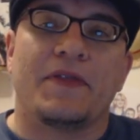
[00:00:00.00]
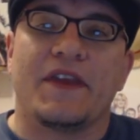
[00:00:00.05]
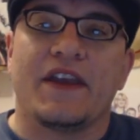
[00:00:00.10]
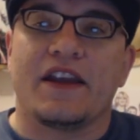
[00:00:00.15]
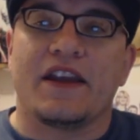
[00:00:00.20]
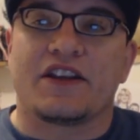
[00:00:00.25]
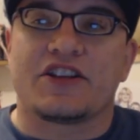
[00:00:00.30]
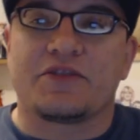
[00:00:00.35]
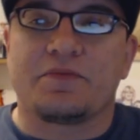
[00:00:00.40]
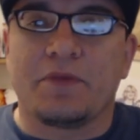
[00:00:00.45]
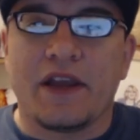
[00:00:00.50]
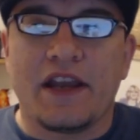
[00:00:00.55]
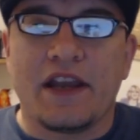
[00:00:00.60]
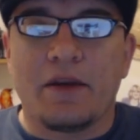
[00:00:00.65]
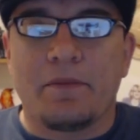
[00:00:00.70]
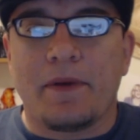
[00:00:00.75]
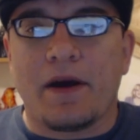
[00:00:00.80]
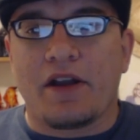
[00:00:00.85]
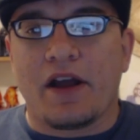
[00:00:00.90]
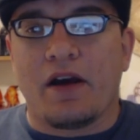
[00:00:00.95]
But they explain
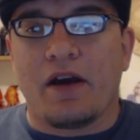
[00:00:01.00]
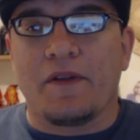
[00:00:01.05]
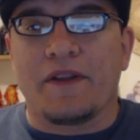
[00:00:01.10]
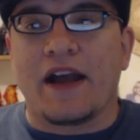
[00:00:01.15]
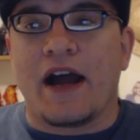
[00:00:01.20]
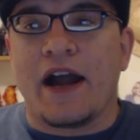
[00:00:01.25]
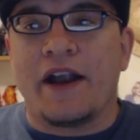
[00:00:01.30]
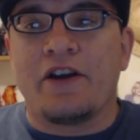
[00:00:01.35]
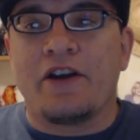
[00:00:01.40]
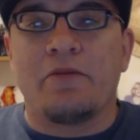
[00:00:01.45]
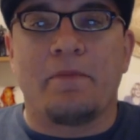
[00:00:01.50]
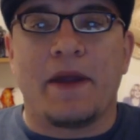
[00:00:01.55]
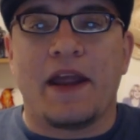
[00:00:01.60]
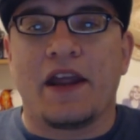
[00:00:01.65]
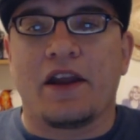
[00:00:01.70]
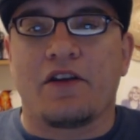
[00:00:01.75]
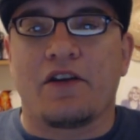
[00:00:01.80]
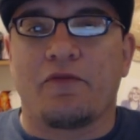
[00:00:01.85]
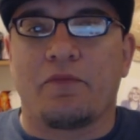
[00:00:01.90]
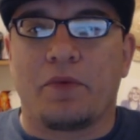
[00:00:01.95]
about how the Iron
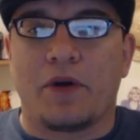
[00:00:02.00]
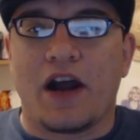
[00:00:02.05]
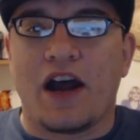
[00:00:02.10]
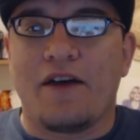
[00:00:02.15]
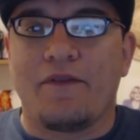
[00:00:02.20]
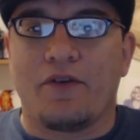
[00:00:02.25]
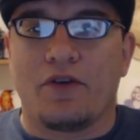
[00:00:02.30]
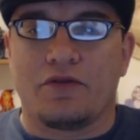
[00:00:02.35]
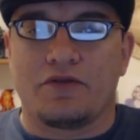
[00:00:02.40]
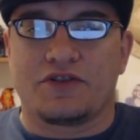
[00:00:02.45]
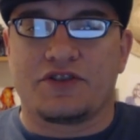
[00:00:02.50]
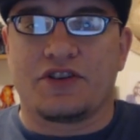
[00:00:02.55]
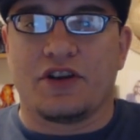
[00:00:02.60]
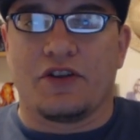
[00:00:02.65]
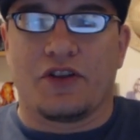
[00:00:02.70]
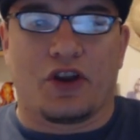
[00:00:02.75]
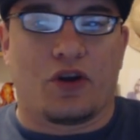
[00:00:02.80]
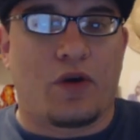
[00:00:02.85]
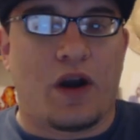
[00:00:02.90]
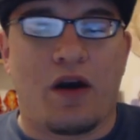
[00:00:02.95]
Bank of Braavos,
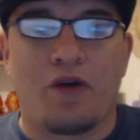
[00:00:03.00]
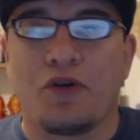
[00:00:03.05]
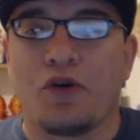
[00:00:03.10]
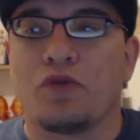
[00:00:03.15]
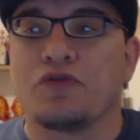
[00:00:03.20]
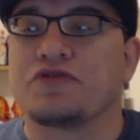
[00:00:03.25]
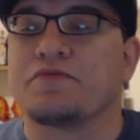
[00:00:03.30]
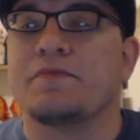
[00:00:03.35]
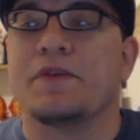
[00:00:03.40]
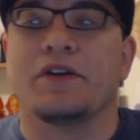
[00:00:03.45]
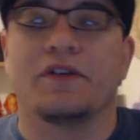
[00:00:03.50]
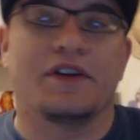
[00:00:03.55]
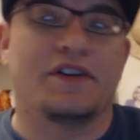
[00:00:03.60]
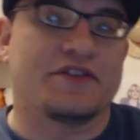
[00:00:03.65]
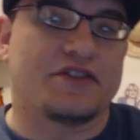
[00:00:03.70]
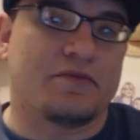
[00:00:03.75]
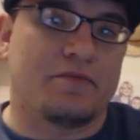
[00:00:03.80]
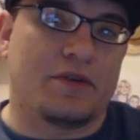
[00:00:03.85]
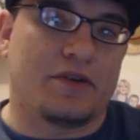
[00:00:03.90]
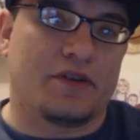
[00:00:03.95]
uh, the Crown owes
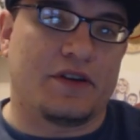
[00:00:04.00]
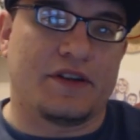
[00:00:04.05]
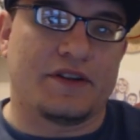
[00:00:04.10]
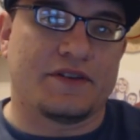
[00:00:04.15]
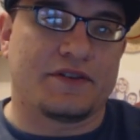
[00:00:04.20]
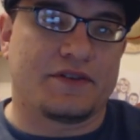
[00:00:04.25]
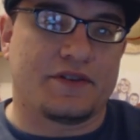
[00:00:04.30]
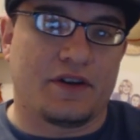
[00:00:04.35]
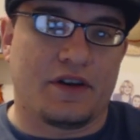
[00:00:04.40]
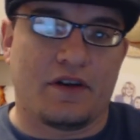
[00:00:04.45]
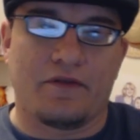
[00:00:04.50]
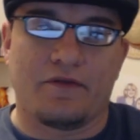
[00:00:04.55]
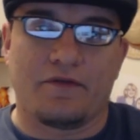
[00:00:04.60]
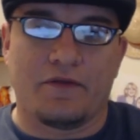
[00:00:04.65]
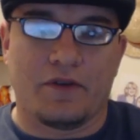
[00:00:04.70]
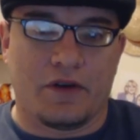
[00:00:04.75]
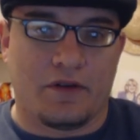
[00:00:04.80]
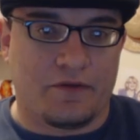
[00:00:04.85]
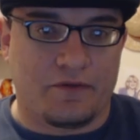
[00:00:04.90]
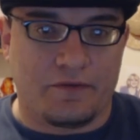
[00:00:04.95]
millions and millions of,
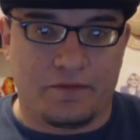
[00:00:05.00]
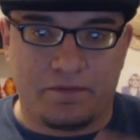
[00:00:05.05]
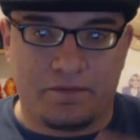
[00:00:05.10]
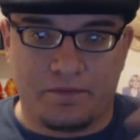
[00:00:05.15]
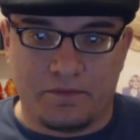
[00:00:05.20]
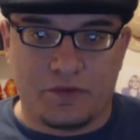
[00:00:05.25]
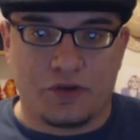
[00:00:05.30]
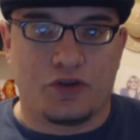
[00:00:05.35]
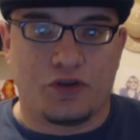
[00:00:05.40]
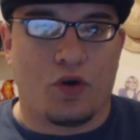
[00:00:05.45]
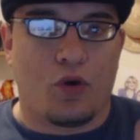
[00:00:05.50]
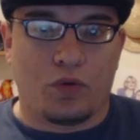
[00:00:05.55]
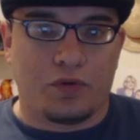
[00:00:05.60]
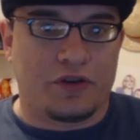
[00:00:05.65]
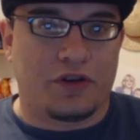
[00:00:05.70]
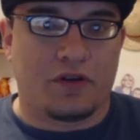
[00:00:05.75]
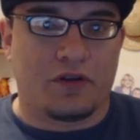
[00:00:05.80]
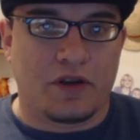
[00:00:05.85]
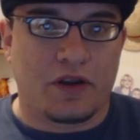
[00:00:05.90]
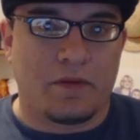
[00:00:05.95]
of
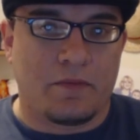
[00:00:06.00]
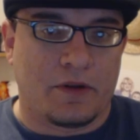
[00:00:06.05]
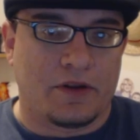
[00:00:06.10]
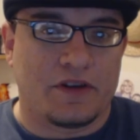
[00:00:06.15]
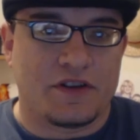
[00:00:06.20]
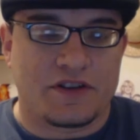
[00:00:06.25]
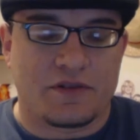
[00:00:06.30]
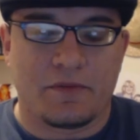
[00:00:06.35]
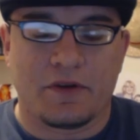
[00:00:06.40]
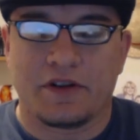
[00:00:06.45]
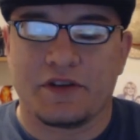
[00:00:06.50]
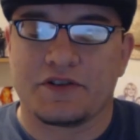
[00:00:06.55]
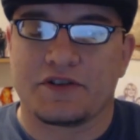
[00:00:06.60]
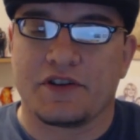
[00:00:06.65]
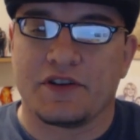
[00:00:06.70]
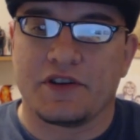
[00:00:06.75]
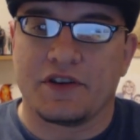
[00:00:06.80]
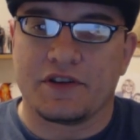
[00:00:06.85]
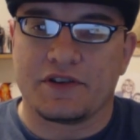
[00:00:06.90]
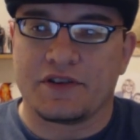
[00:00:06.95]
gold, you know, millions and millions
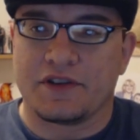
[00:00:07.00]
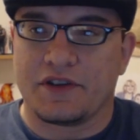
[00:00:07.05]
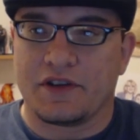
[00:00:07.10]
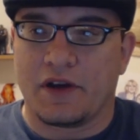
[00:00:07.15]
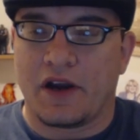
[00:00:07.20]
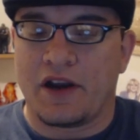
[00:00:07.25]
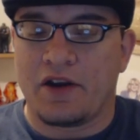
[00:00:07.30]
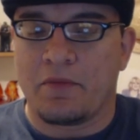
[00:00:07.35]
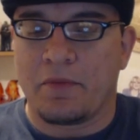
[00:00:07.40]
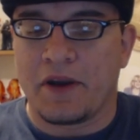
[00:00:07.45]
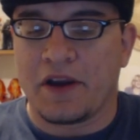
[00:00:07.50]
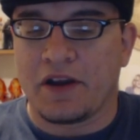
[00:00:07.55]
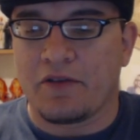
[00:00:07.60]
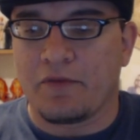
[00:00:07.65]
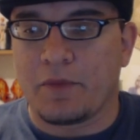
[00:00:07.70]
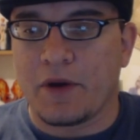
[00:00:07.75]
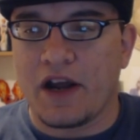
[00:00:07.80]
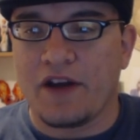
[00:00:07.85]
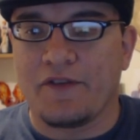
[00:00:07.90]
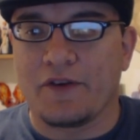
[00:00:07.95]
to the to the Iron Bank
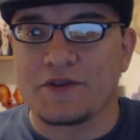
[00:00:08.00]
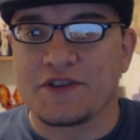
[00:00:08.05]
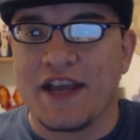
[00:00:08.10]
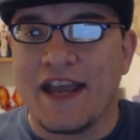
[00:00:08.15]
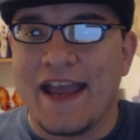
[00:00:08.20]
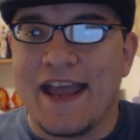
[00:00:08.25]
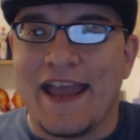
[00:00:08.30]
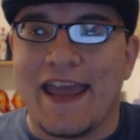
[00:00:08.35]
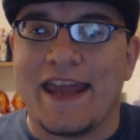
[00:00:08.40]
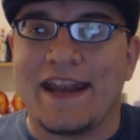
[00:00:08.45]
of Braavos.